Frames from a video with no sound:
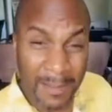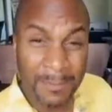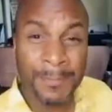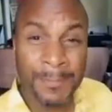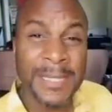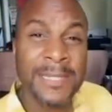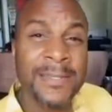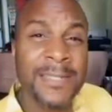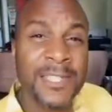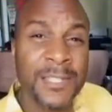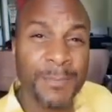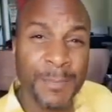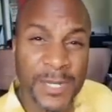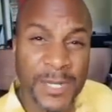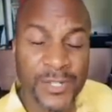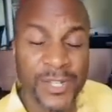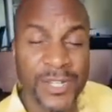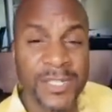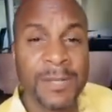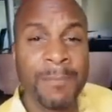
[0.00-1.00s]
be
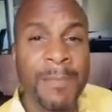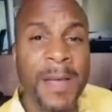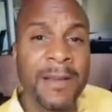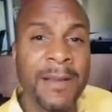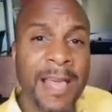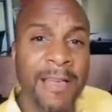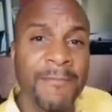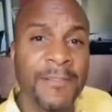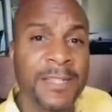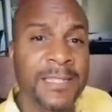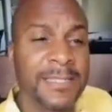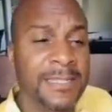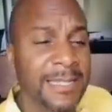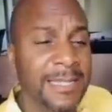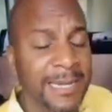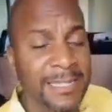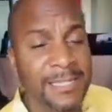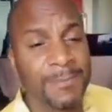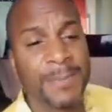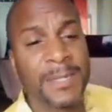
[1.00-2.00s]
suspicious about evidence
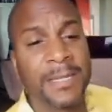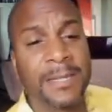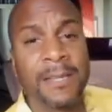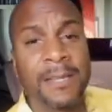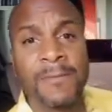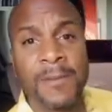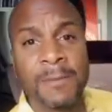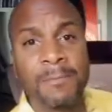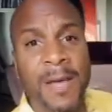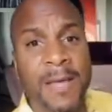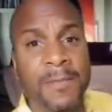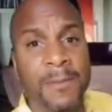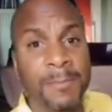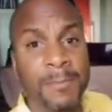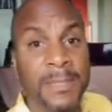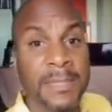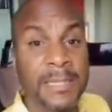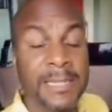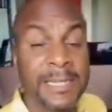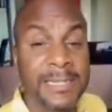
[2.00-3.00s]
that has been given by the
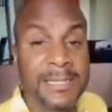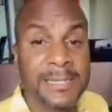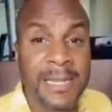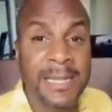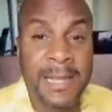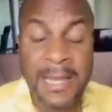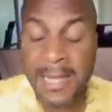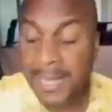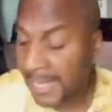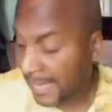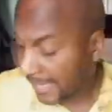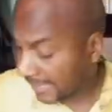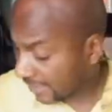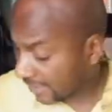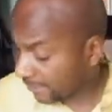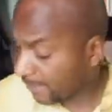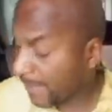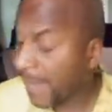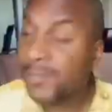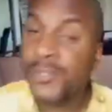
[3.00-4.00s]
police,
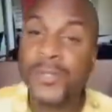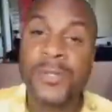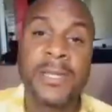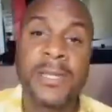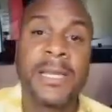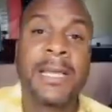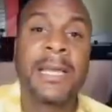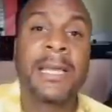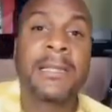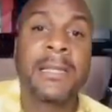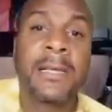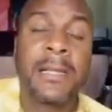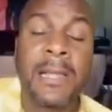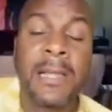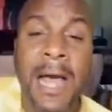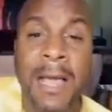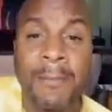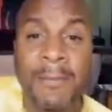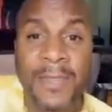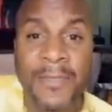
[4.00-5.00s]
especially in the
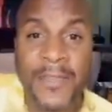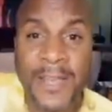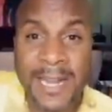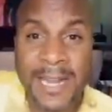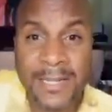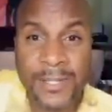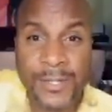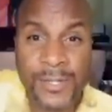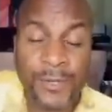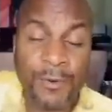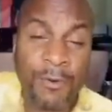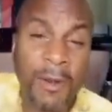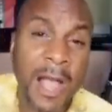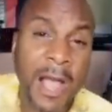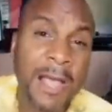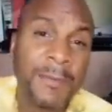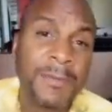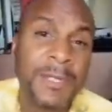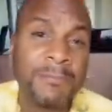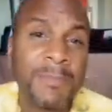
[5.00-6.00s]
climate that I
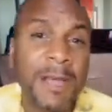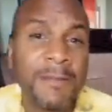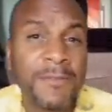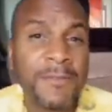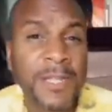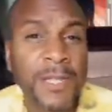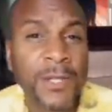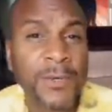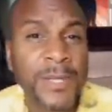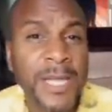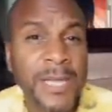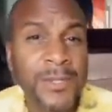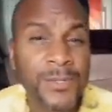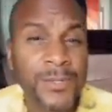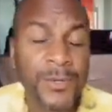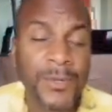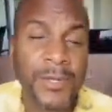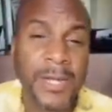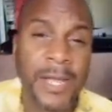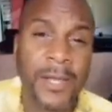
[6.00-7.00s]
described in my video
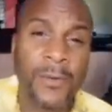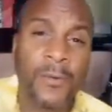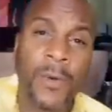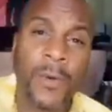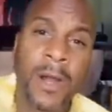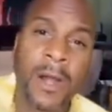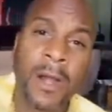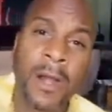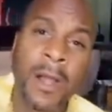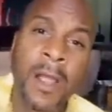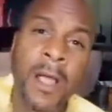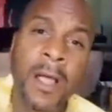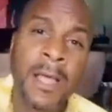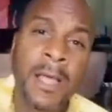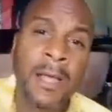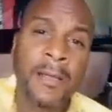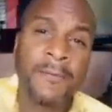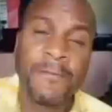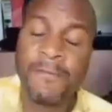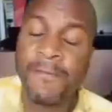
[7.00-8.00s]
yesterday, where
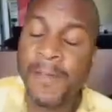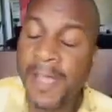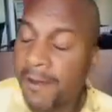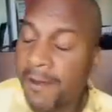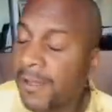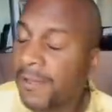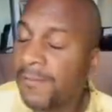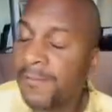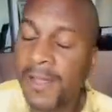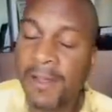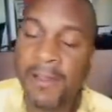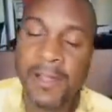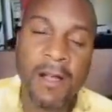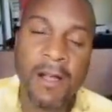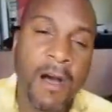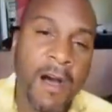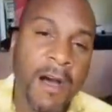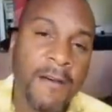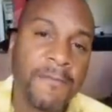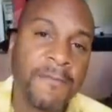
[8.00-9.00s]
very, very
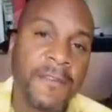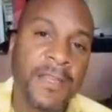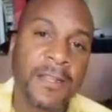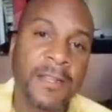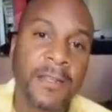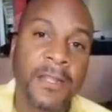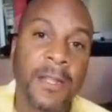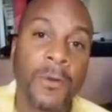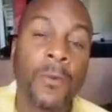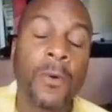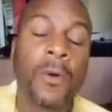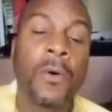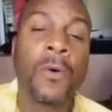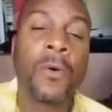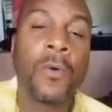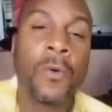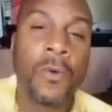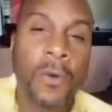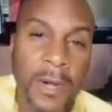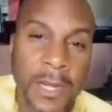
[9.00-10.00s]
often there were
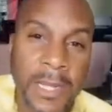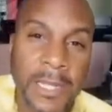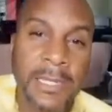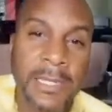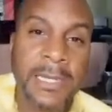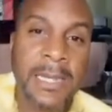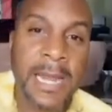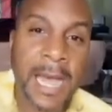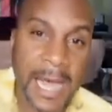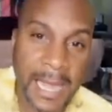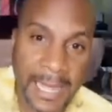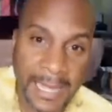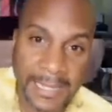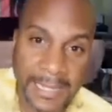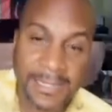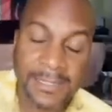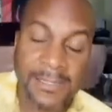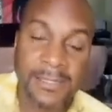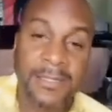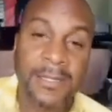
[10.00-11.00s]

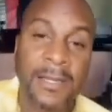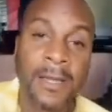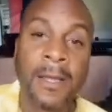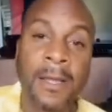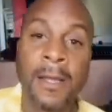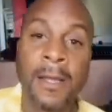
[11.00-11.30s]
organized